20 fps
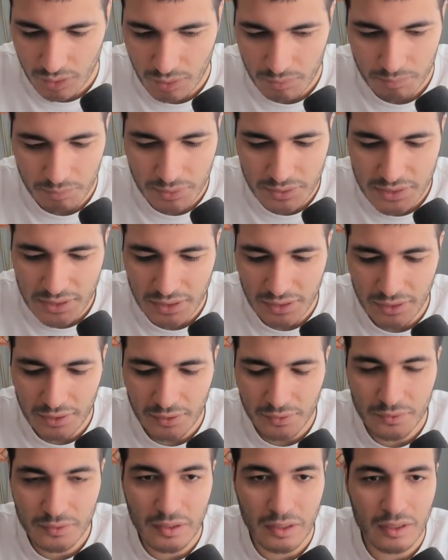Basically,
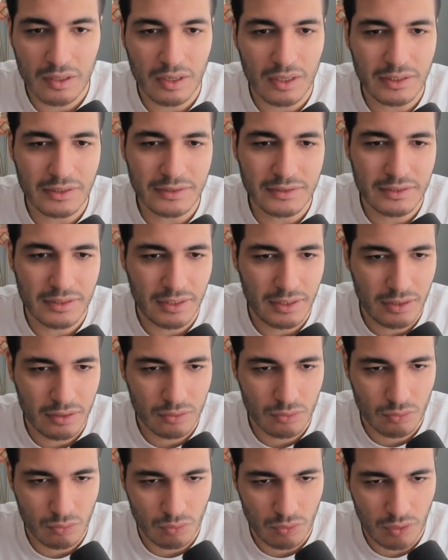the client here,
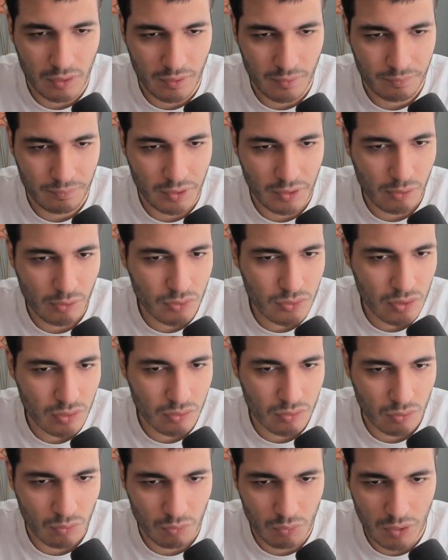um, the user
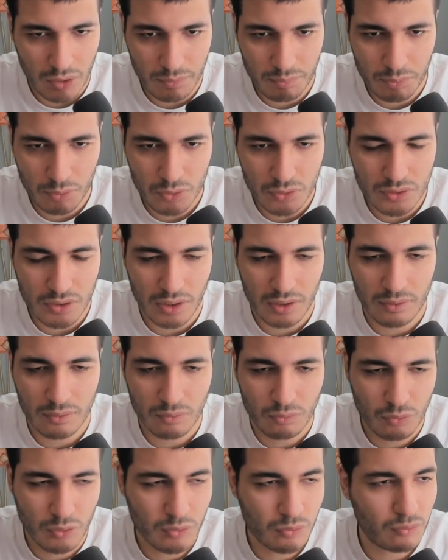will post, uh,
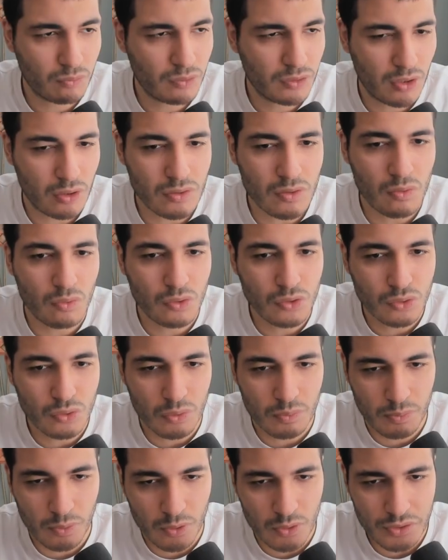when, when they don't want to
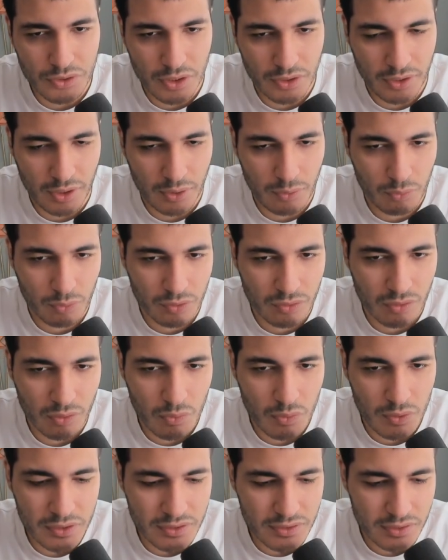post, they will
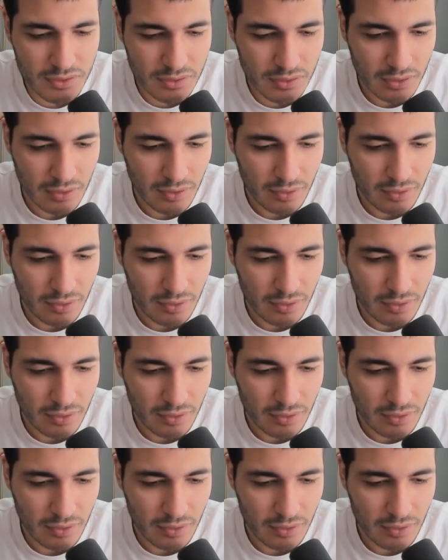request